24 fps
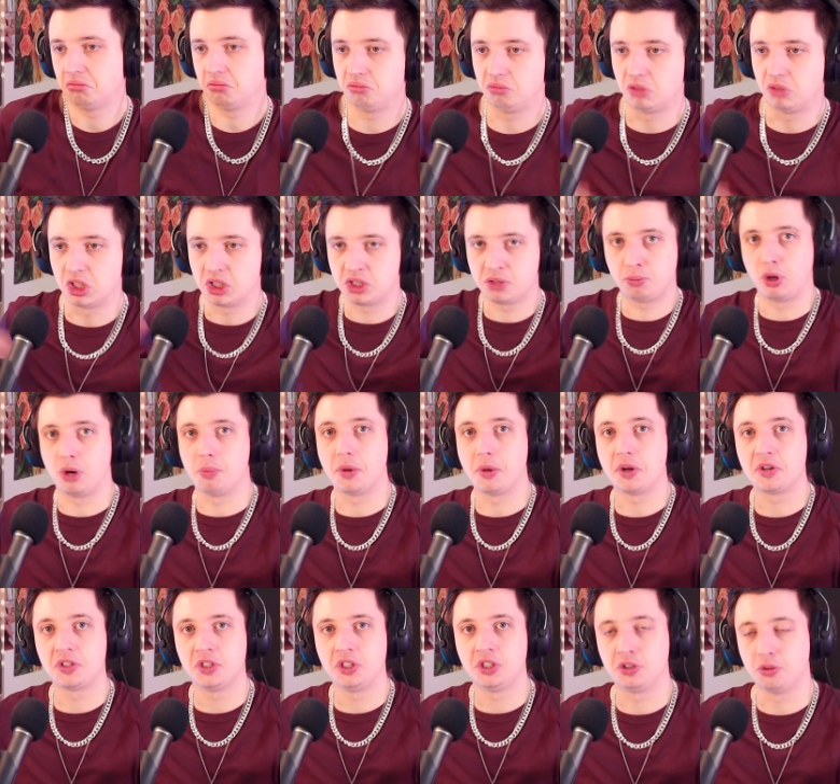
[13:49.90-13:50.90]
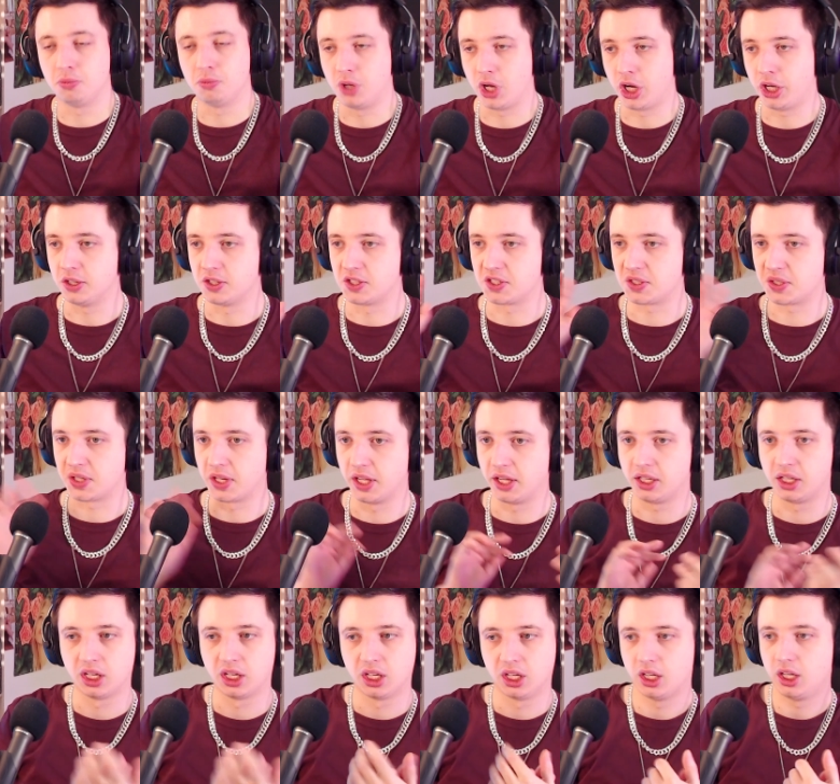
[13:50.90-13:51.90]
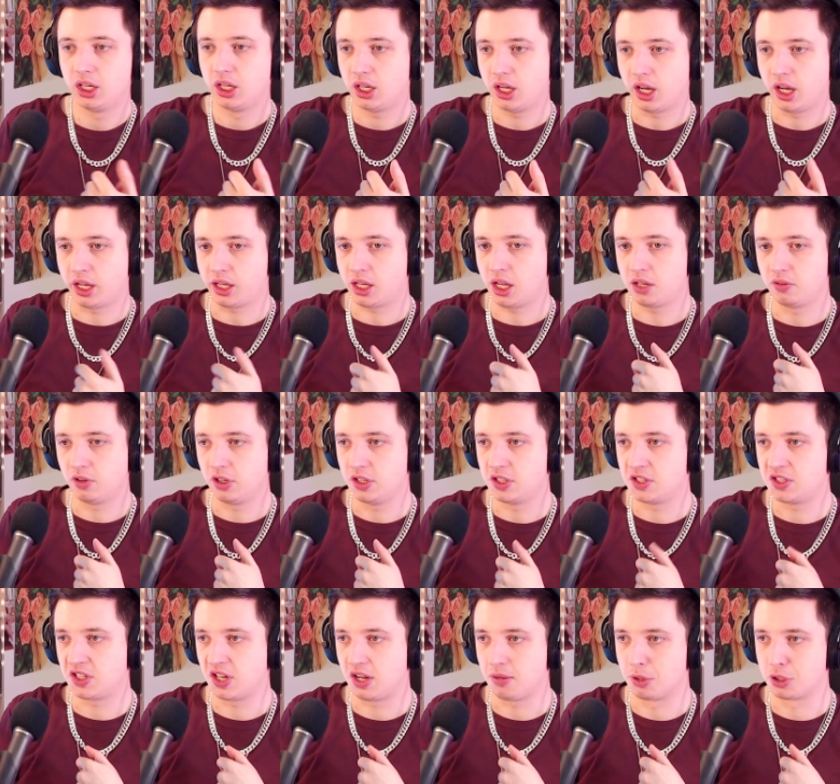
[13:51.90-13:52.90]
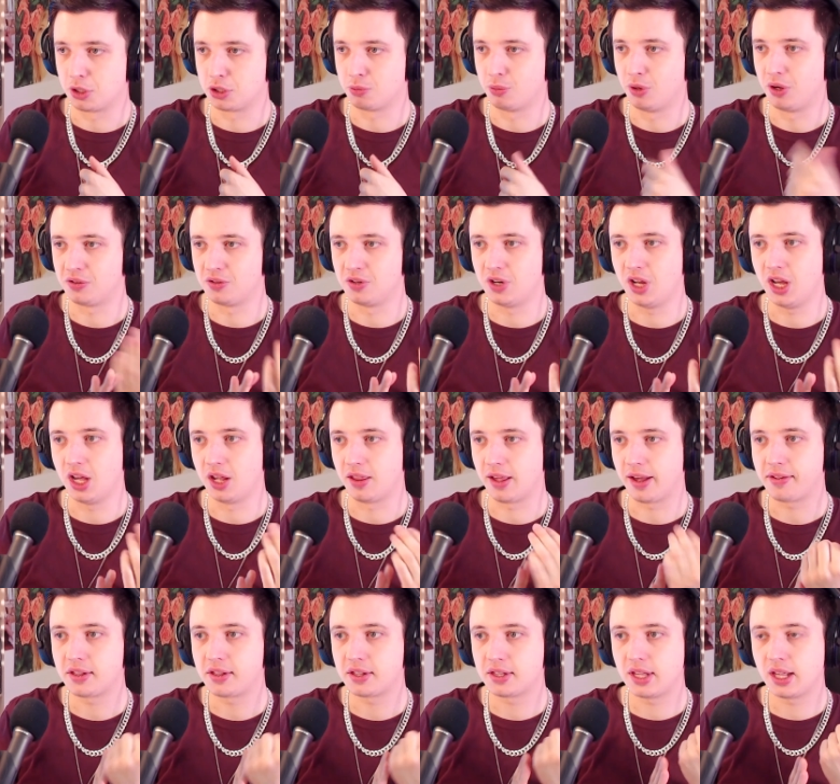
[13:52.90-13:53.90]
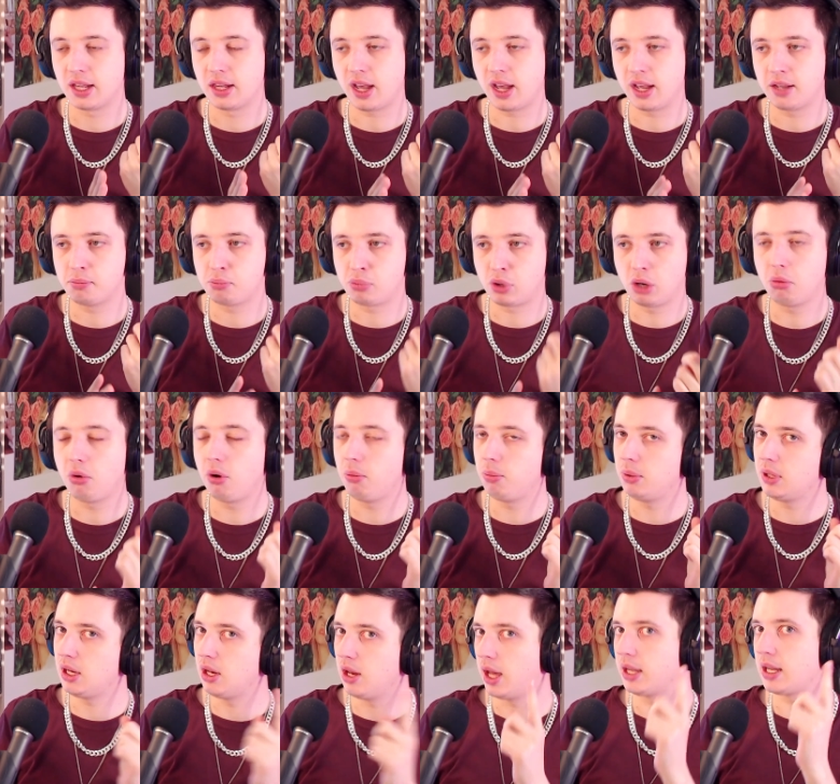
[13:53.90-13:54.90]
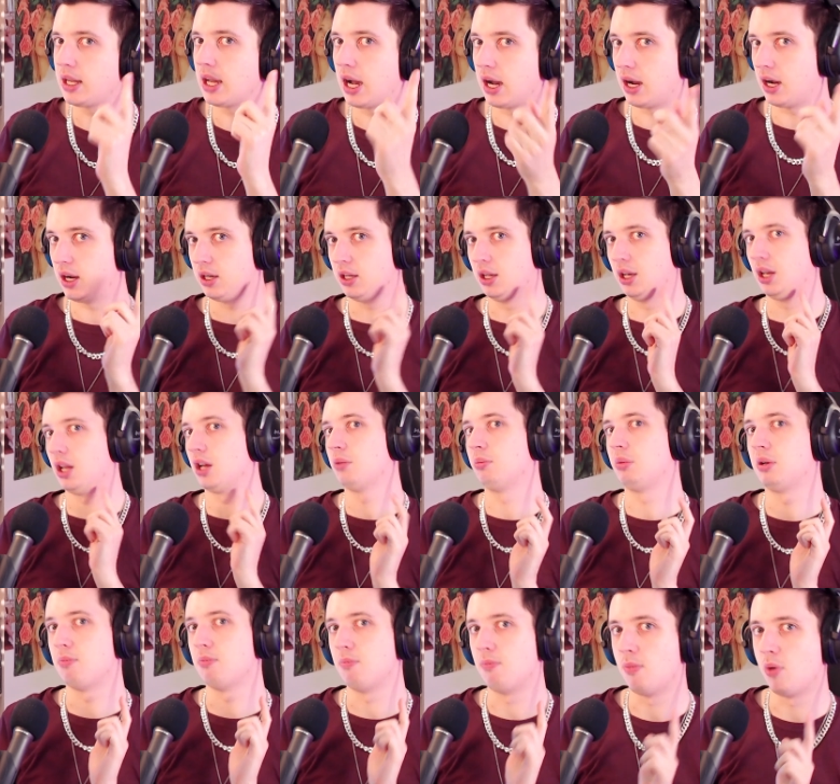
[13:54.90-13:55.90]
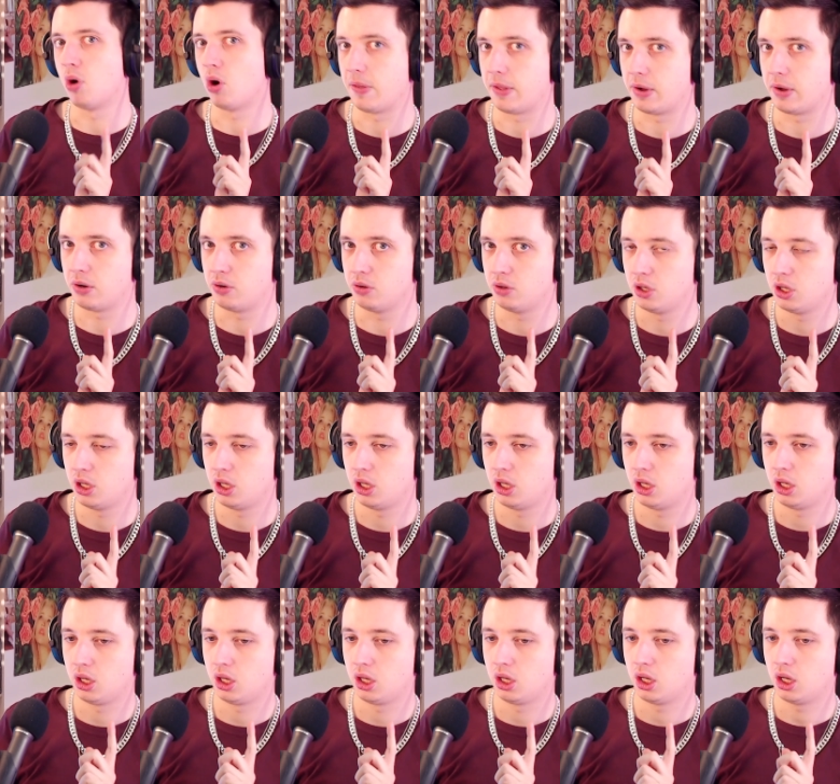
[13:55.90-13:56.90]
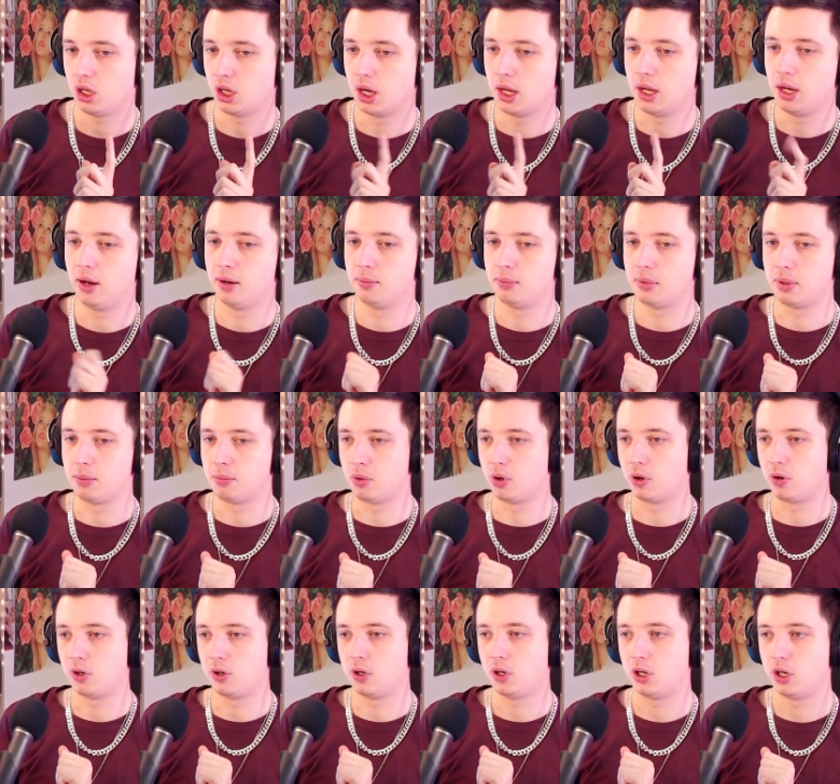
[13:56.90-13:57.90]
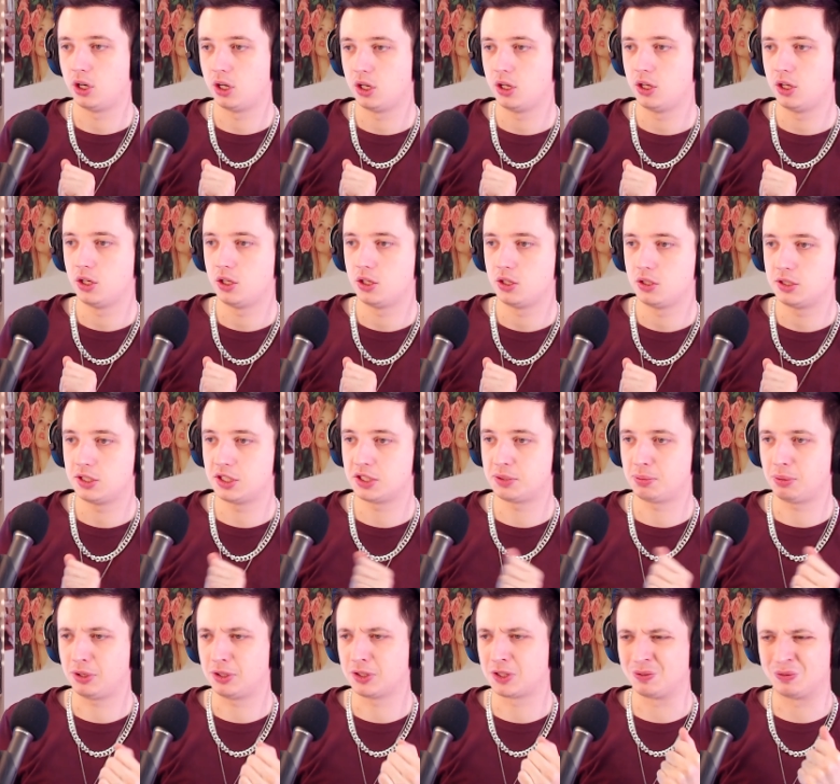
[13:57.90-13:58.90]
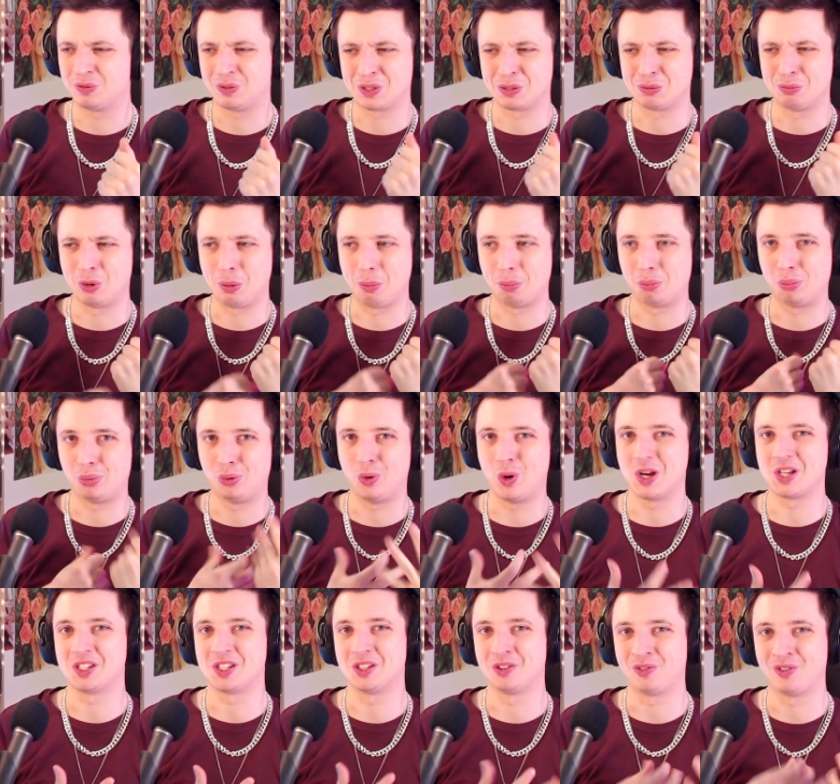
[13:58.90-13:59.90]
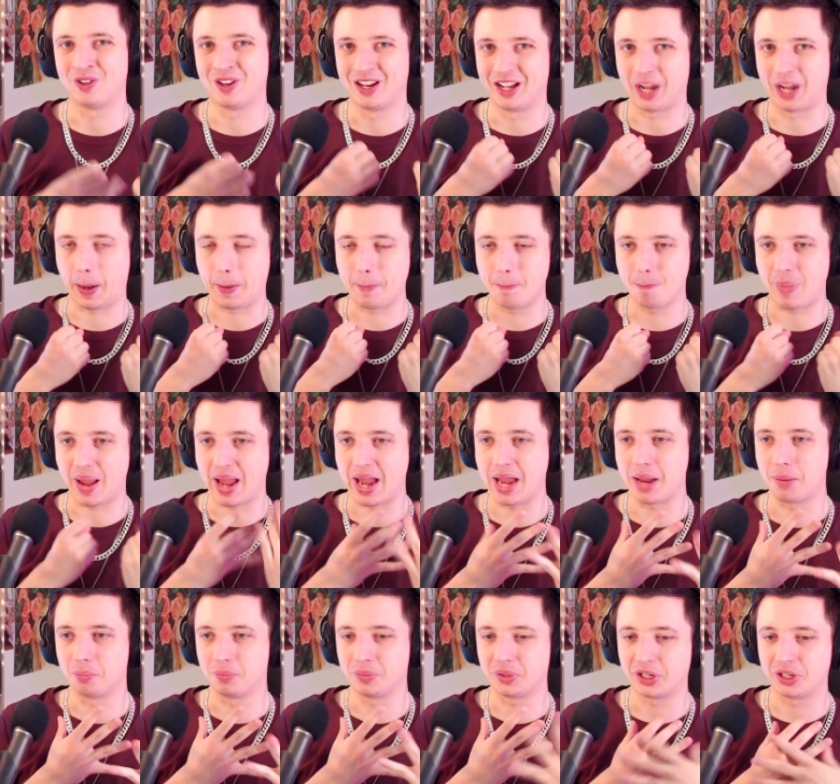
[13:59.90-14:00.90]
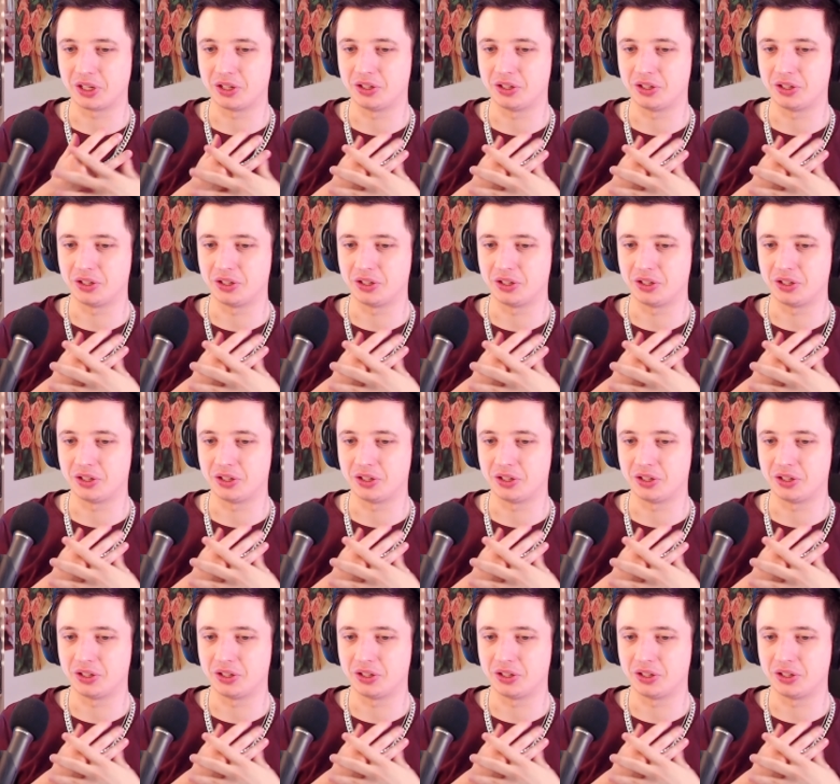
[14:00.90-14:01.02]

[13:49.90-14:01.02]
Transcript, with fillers: That's pretty much it, to be honest. Like, I can't really say much more to that, other than I probably like R a little bit more, though. A little bit more just because it was more impressive and like bam, you